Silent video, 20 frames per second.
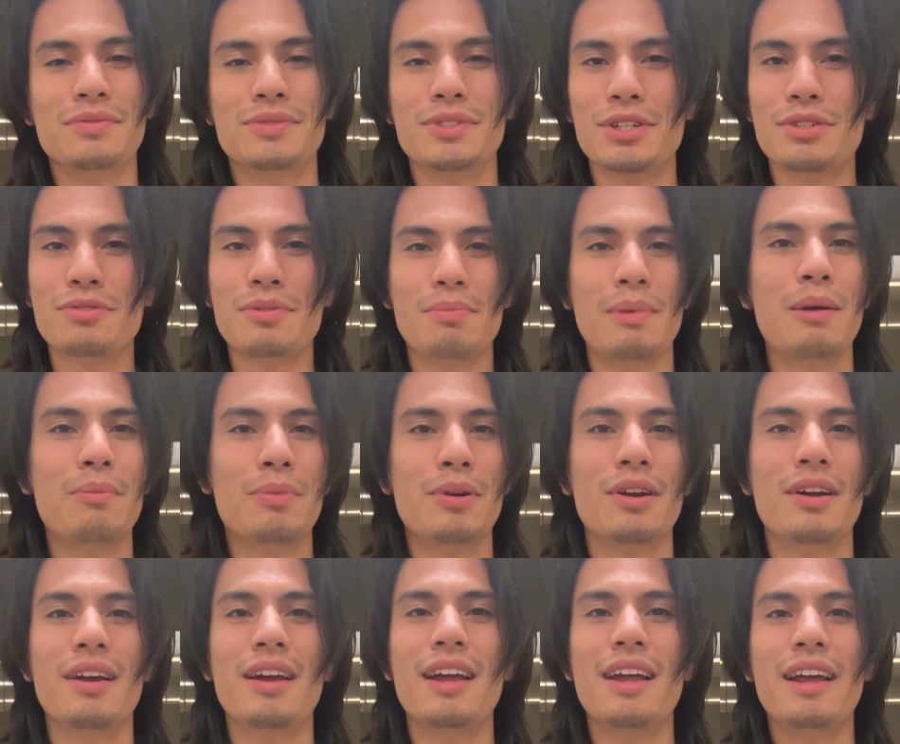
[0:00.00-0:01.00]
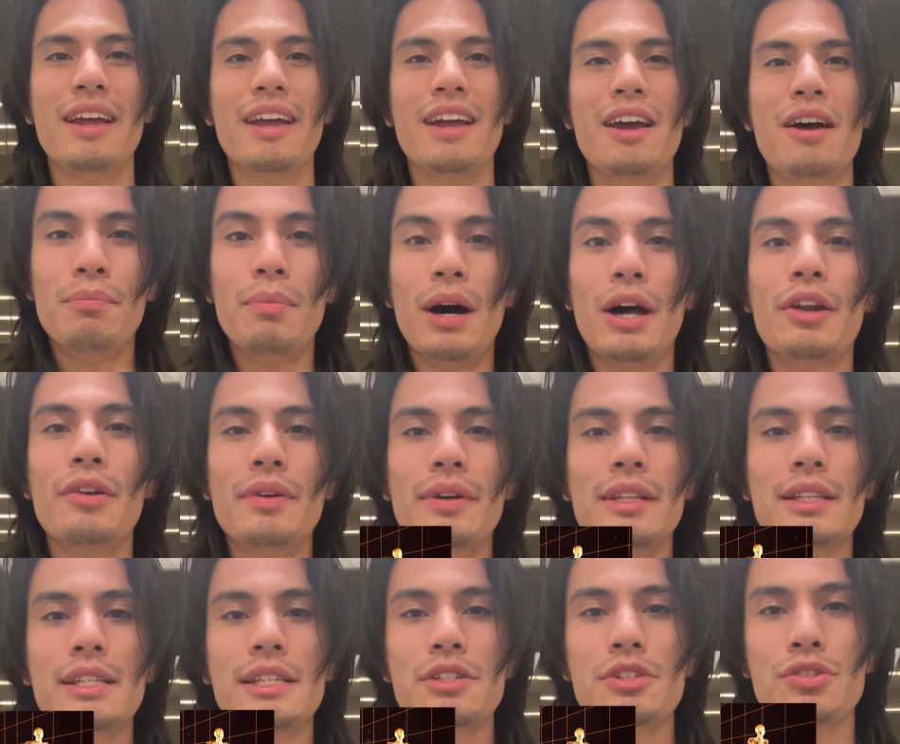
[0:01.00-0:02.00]
just remember,
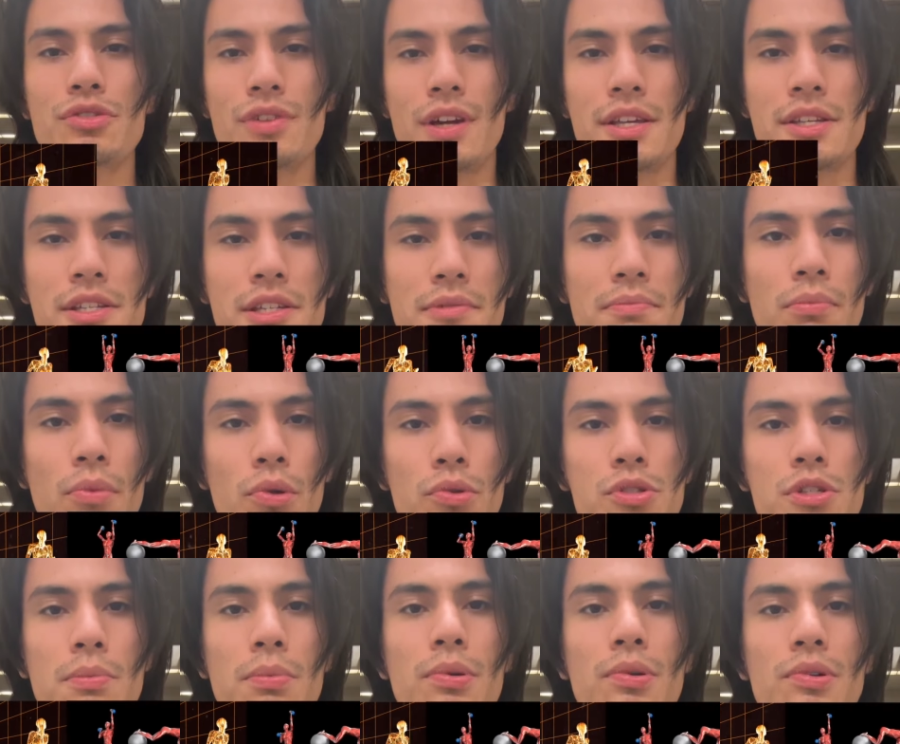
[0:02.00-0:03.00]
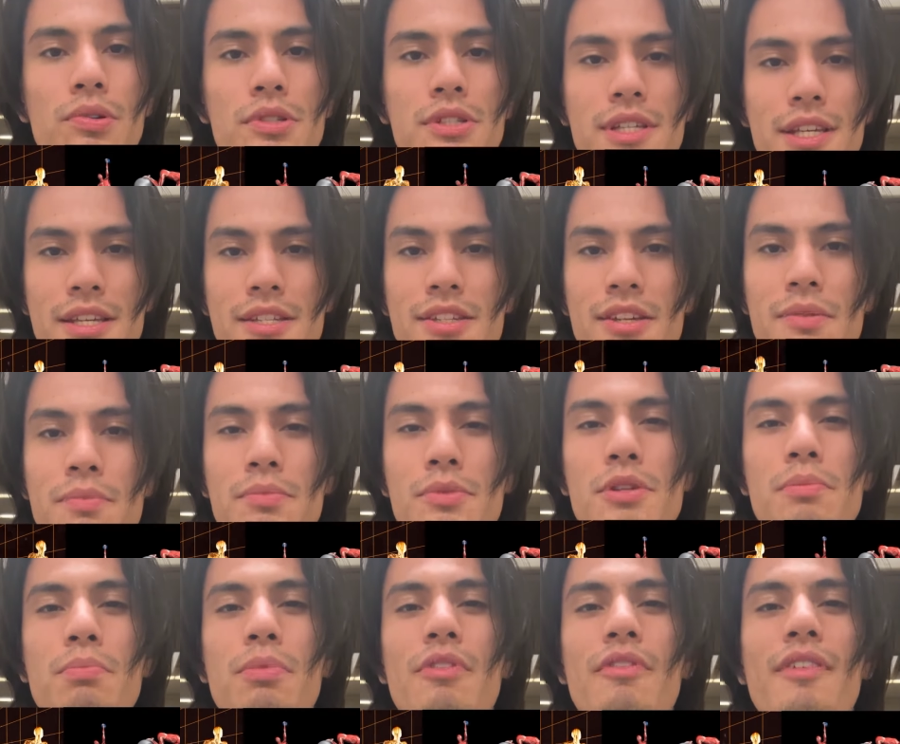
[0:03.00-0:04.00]
moderately stressing multiple systems
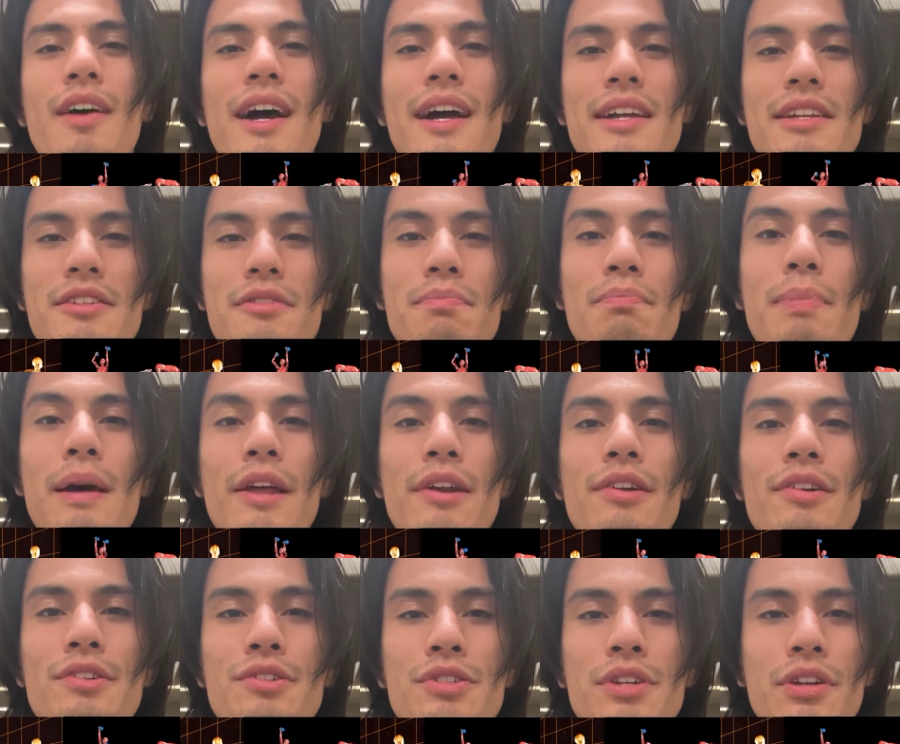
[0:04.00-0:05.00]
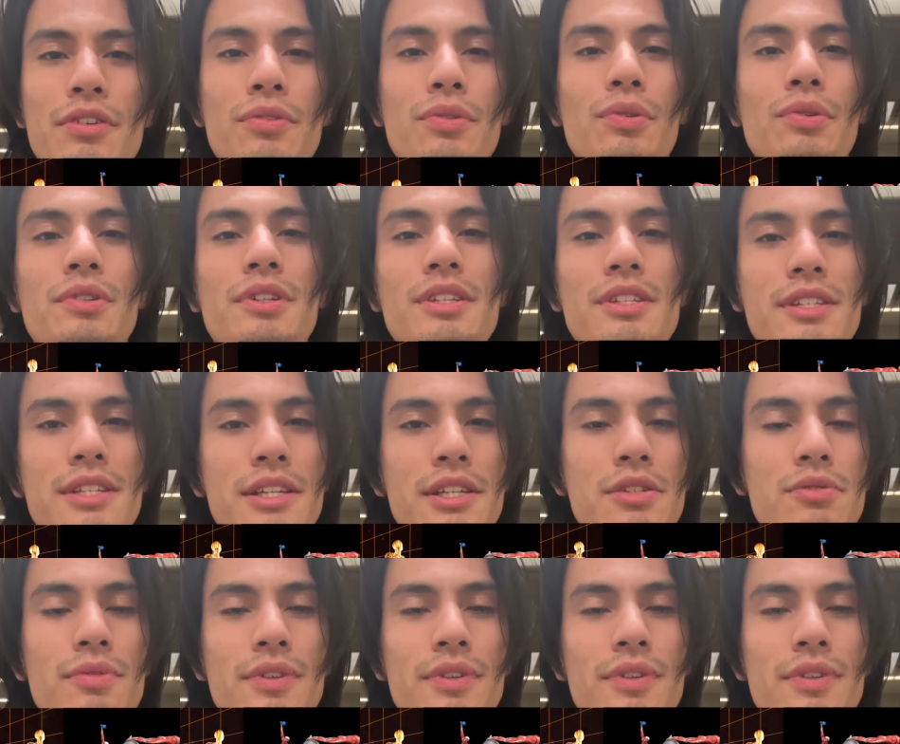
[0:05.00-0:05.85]
provides better general disease